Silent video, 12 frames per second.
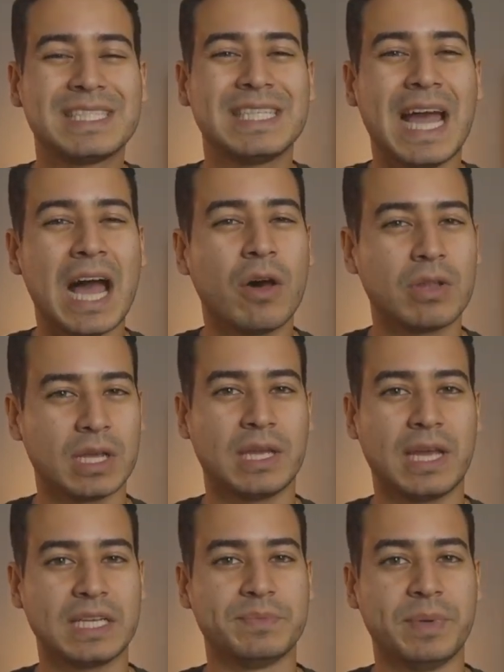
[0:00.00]
sound like
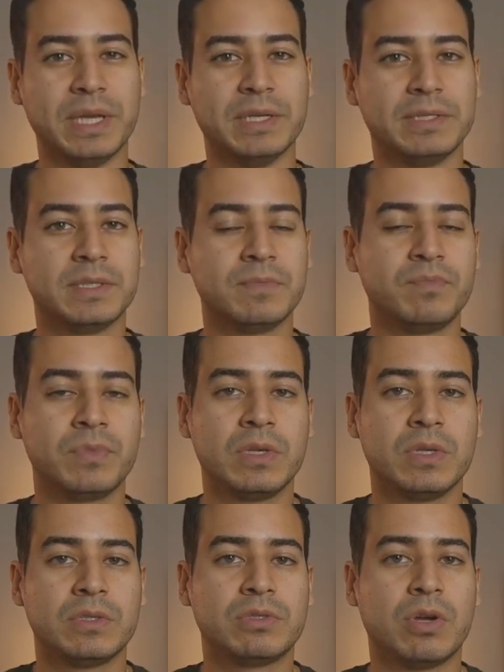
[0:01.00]
it has bass.
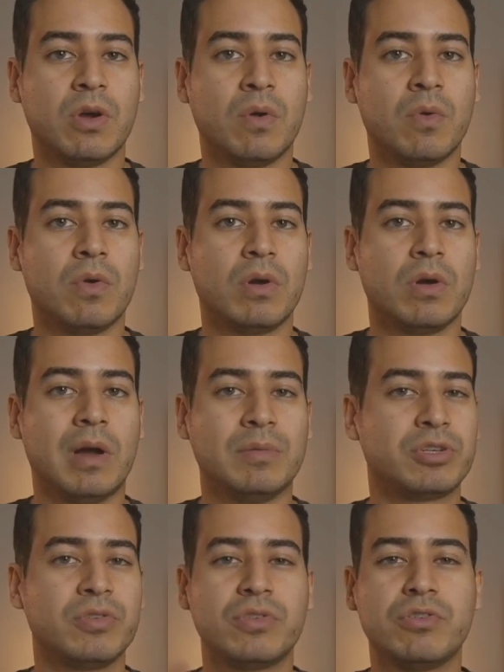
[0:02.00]
So I'm
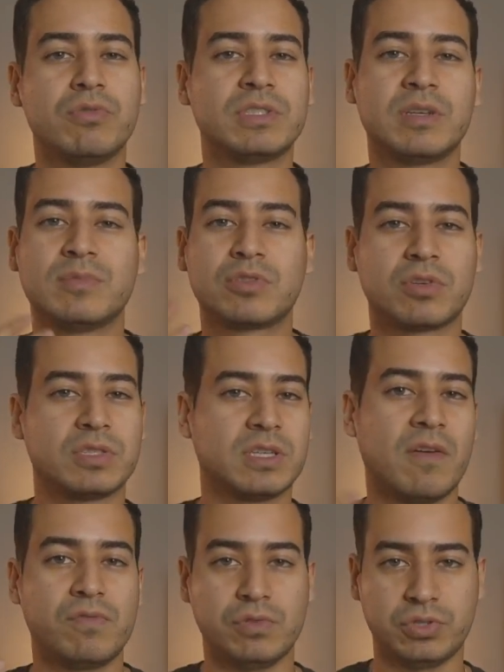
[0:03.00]
sure they're doing some sort of
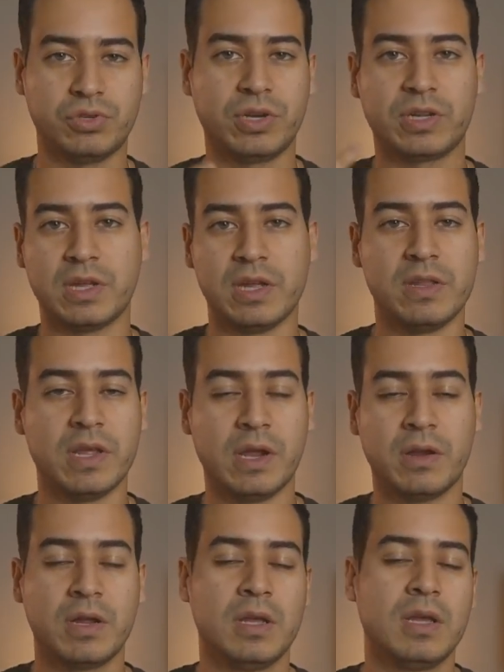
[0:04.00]
software trick in
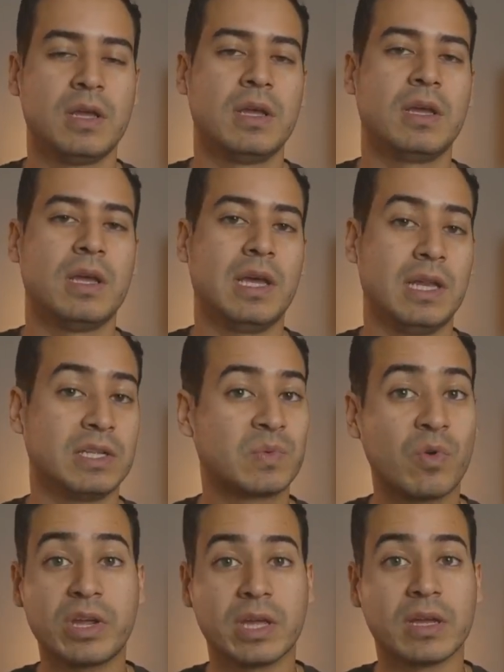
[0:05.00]
there, and
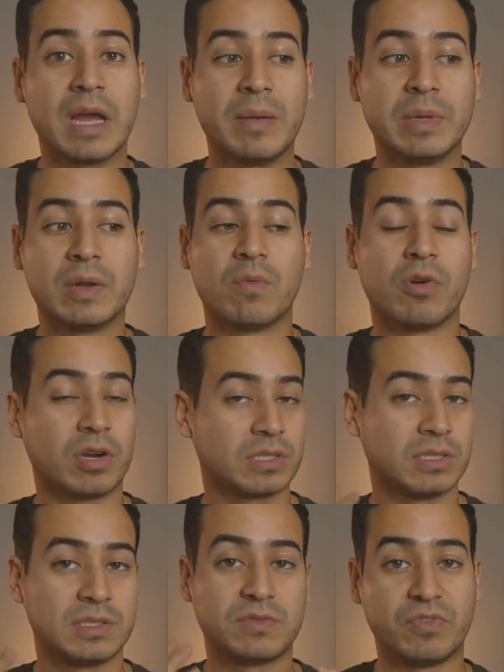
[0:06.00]
it's working. I mean, it
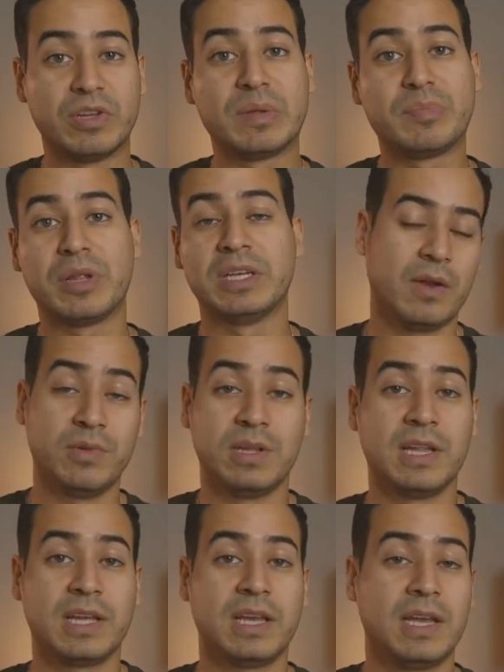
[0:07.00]
works, it's really pleasant. I
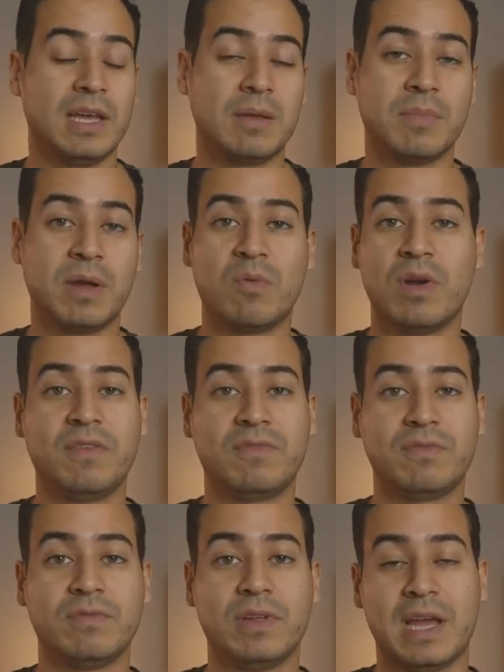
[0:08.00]
really like it, and my
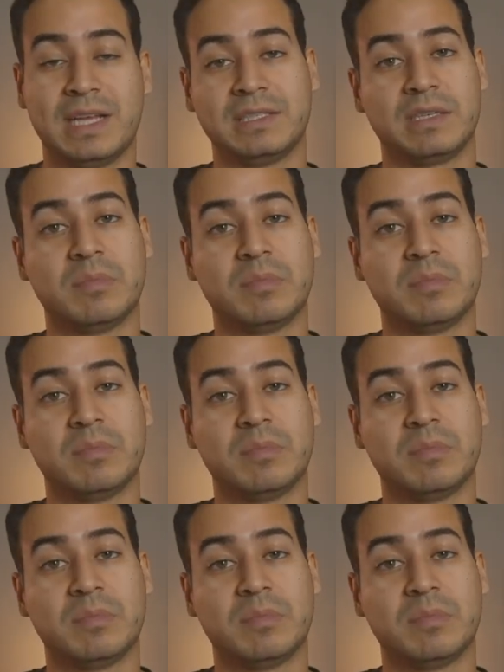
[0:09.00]
wife hasn't